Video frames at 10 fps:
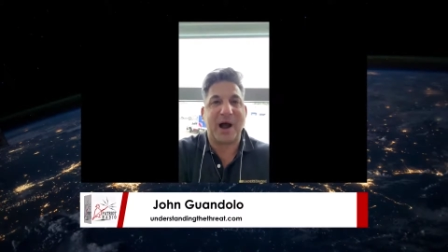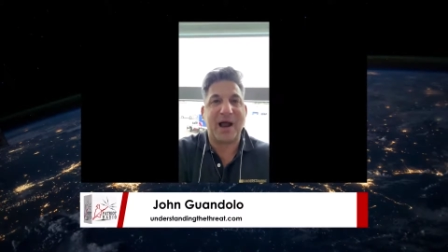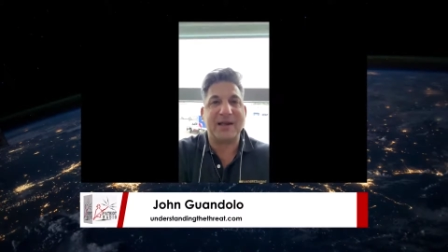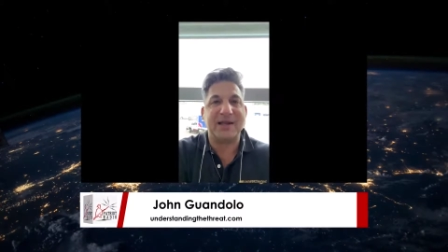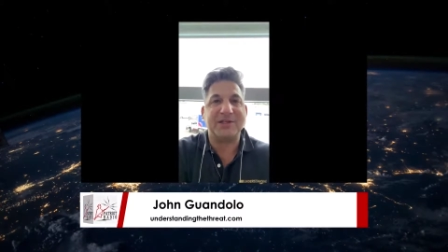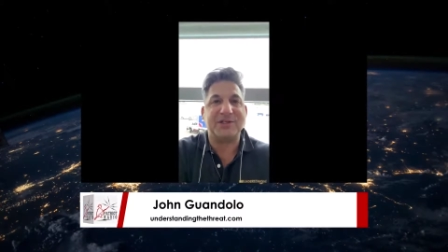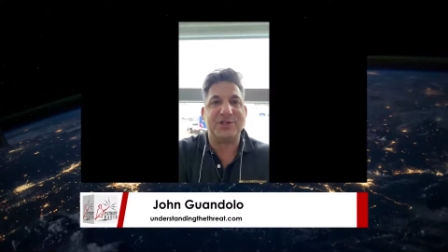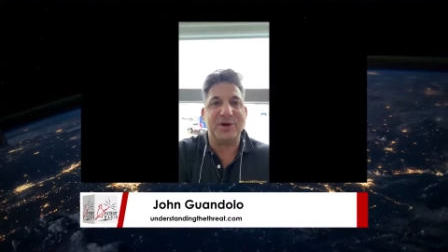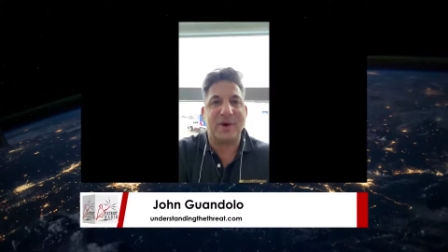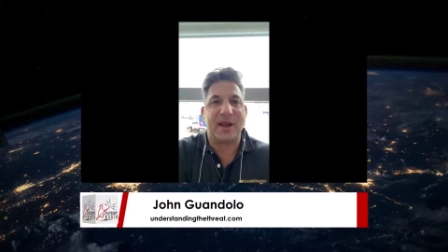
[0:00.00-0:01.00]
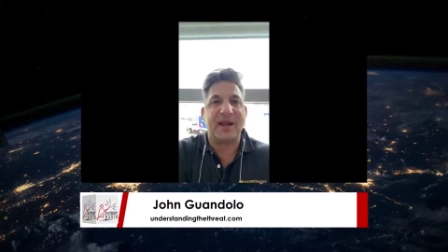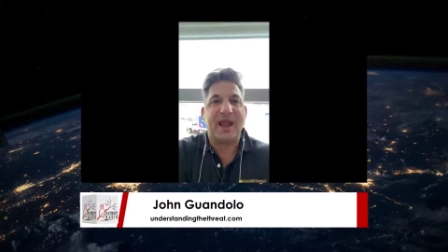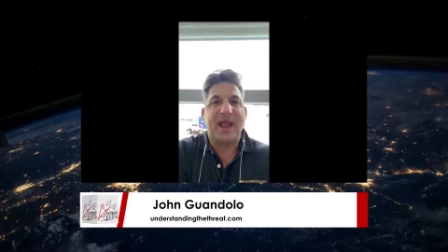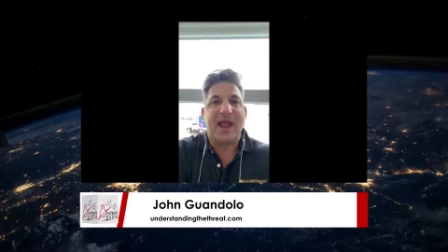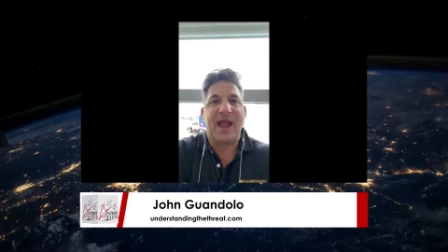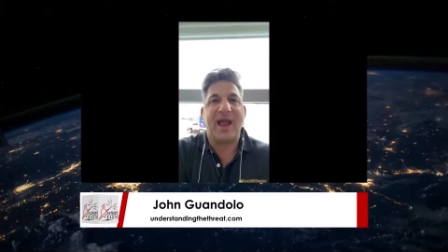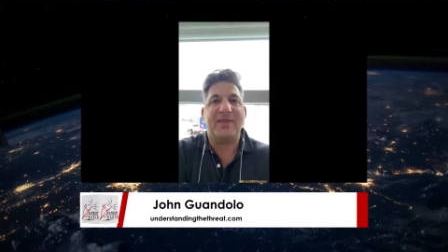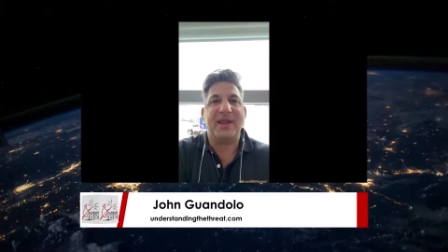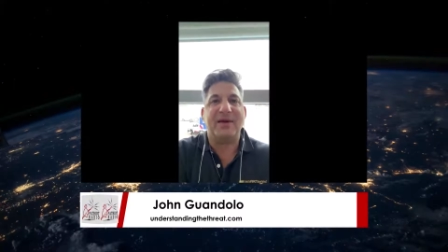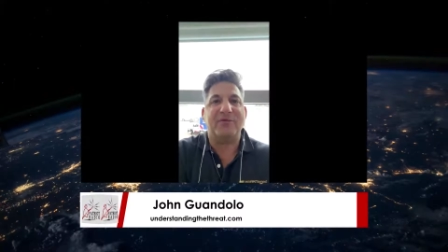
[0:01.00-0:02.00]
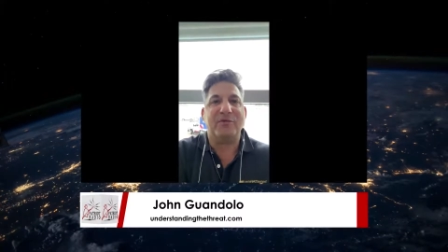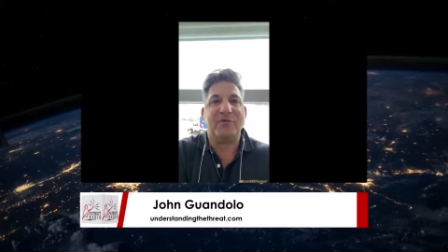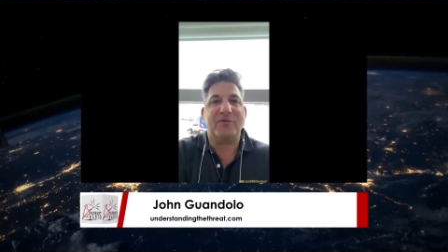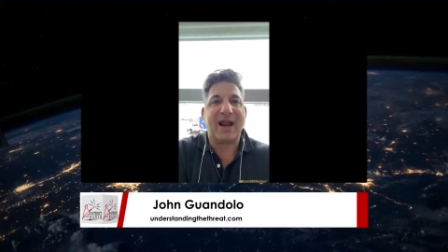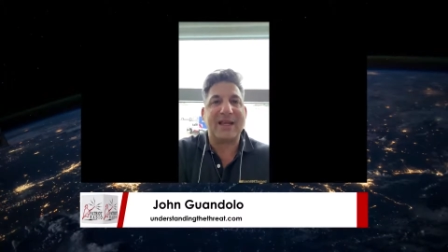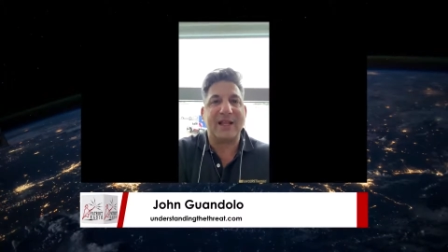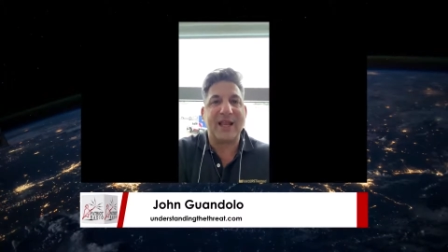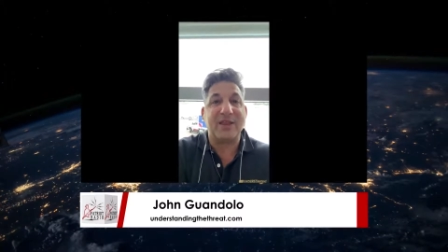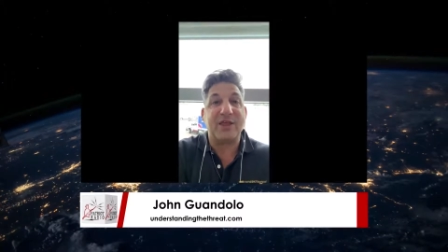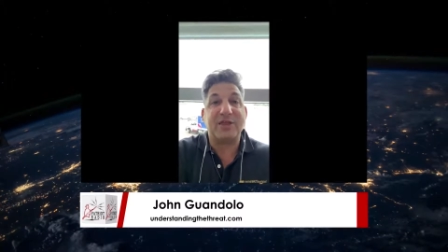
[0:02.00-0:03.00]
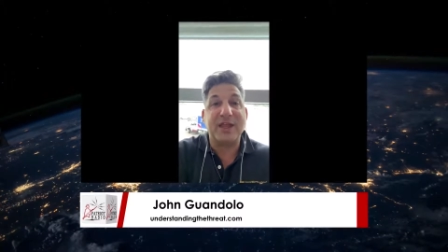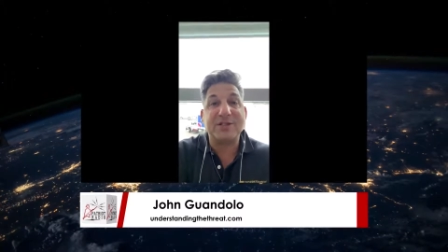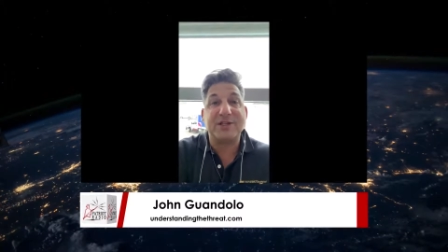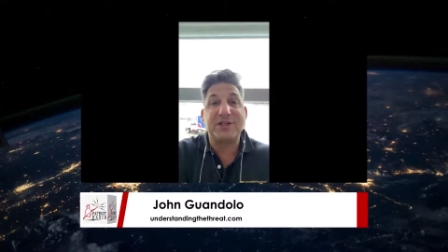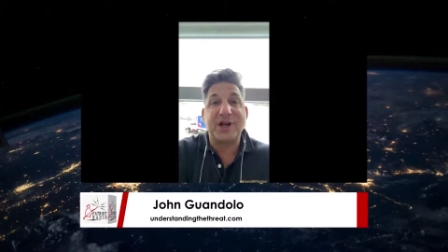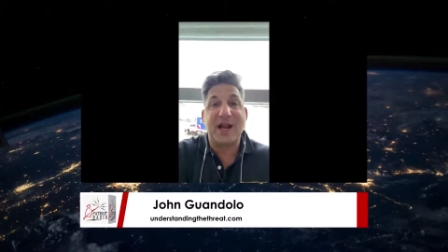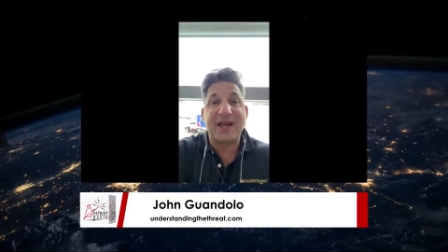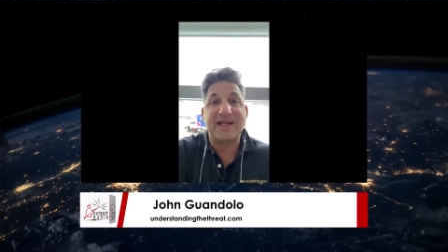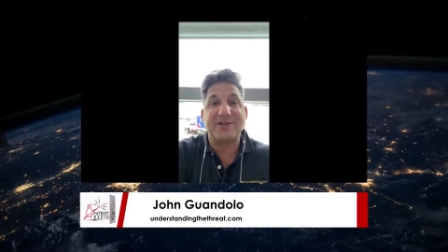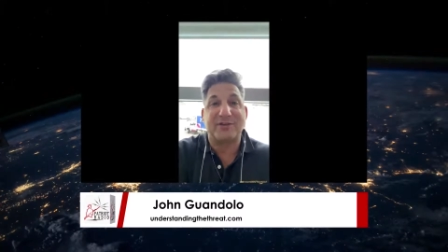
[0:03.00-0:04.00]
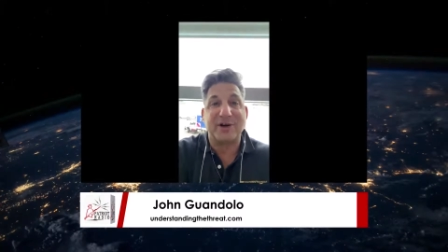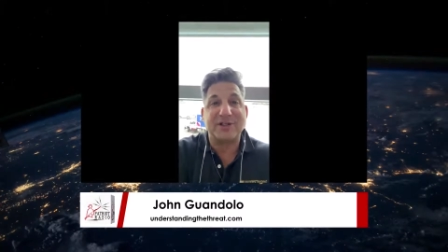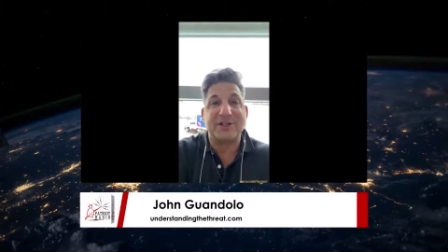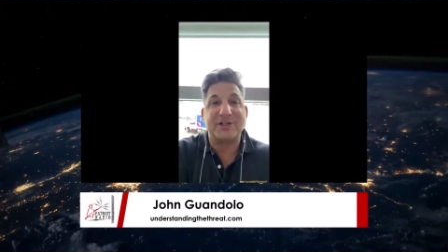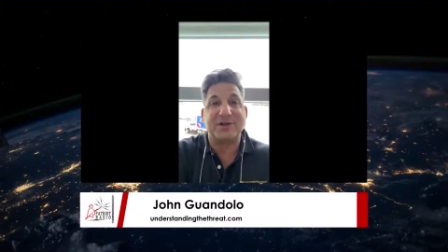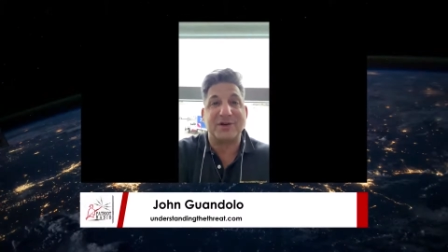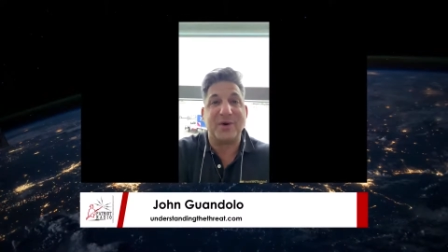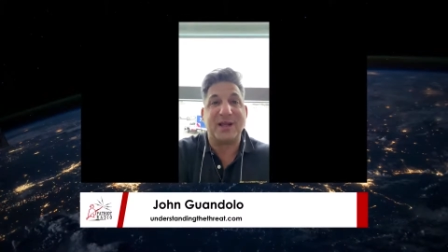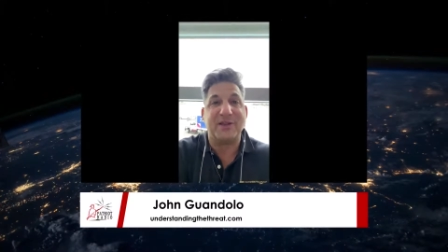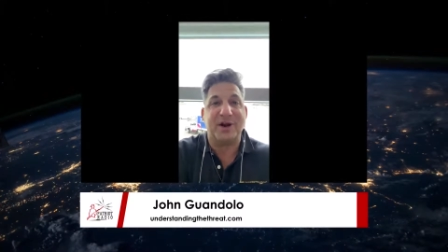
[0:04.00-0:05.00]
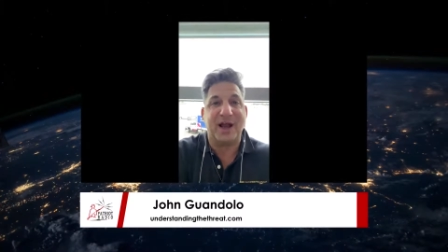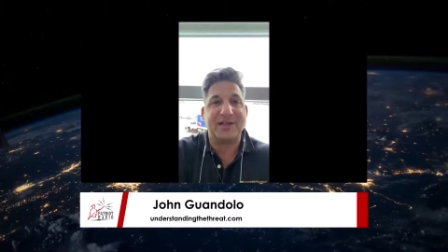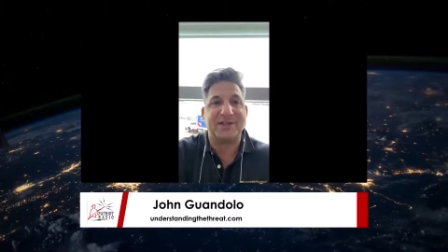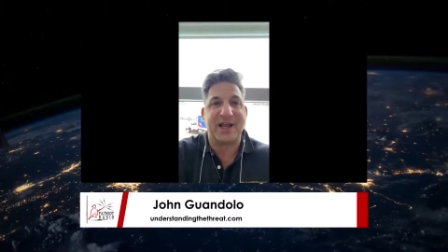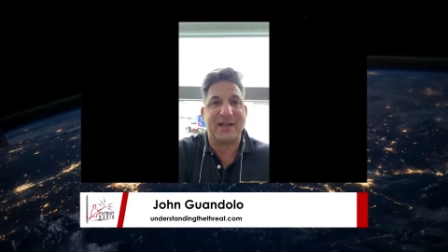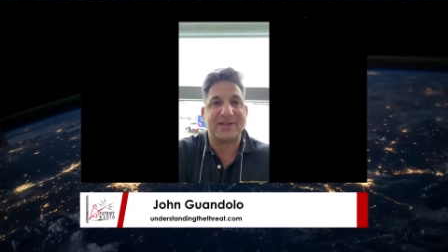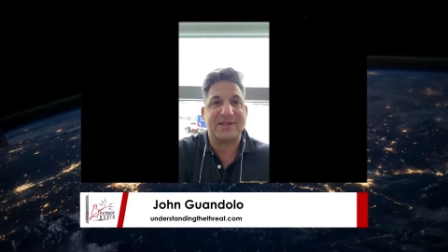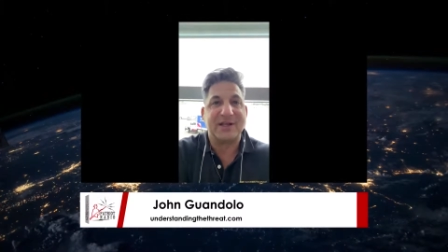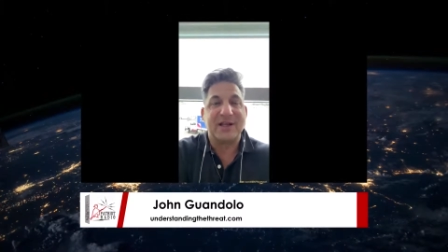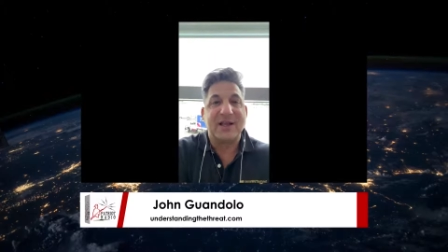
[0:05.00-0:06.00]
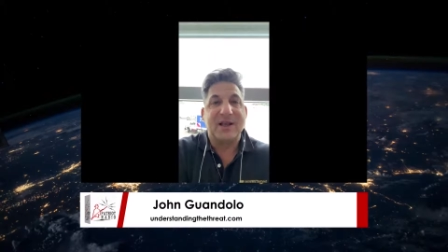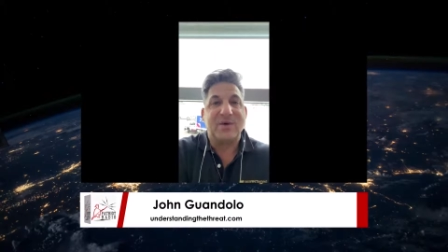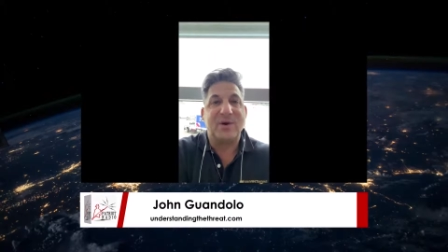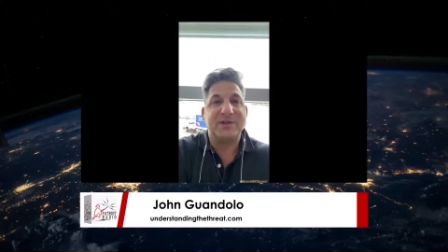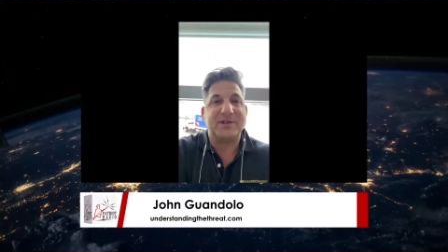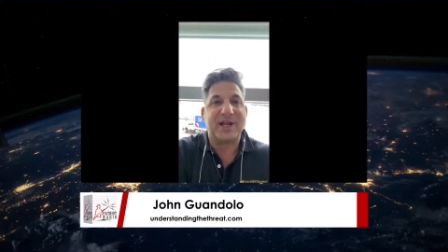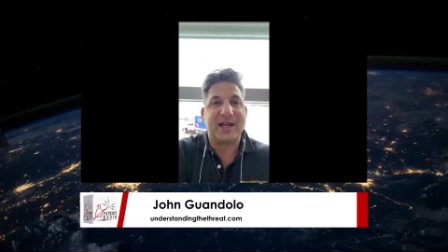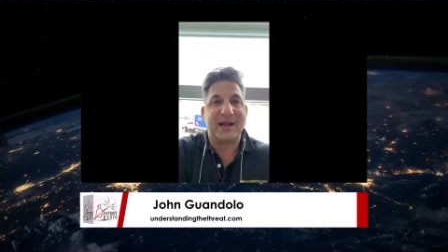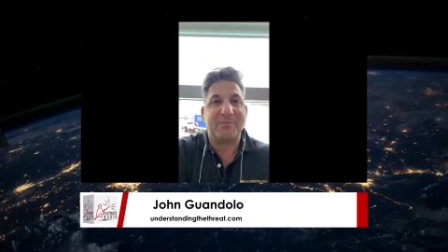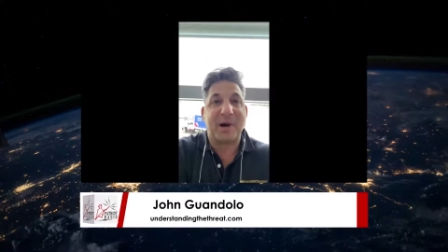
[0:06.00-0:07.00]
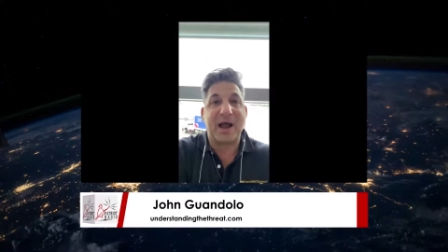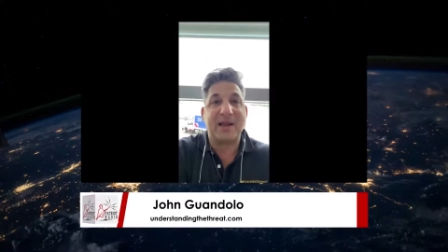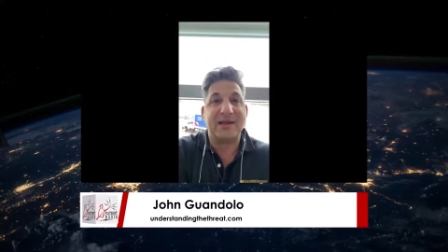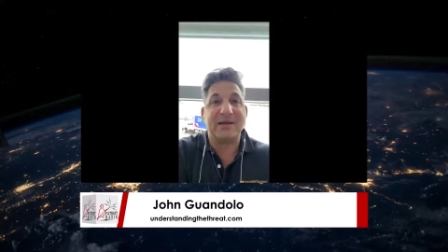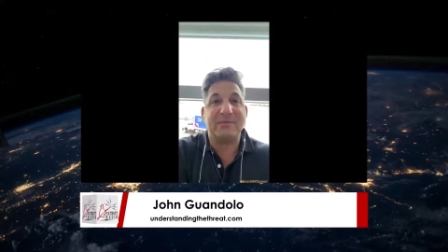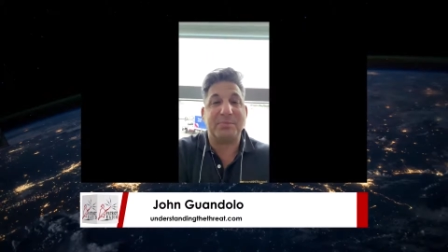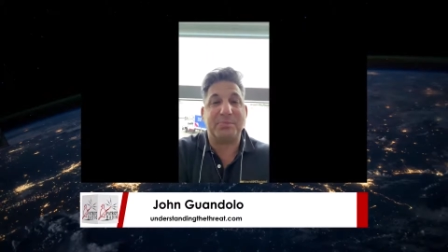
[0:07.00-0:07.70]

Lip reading: Biden is doing and the things the Chinese, for instance, are doing in the United States with buying